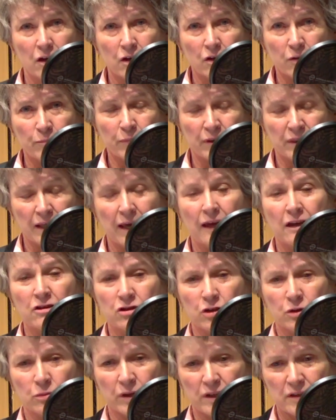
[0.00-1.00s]
But the
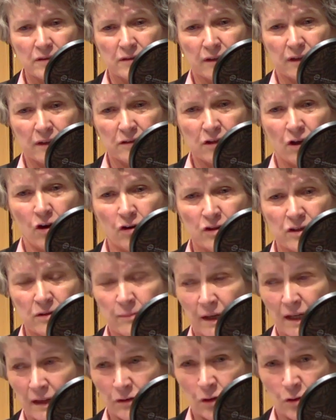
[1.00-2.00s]
issue is how to
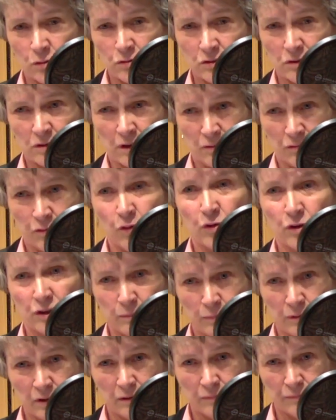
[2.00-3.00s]
make those
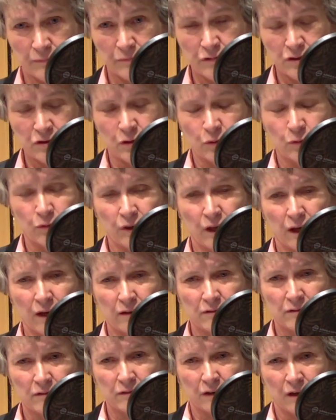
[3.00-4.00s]
affordable so
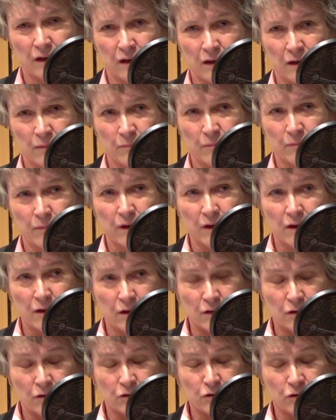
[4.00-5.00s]
that
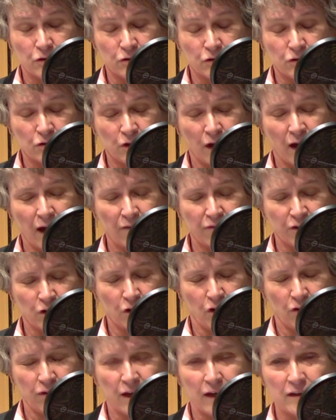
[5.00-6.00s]
you haven't
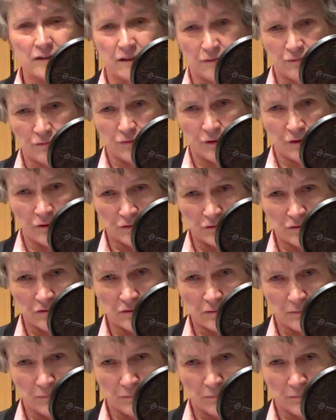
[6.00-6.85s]
got that difference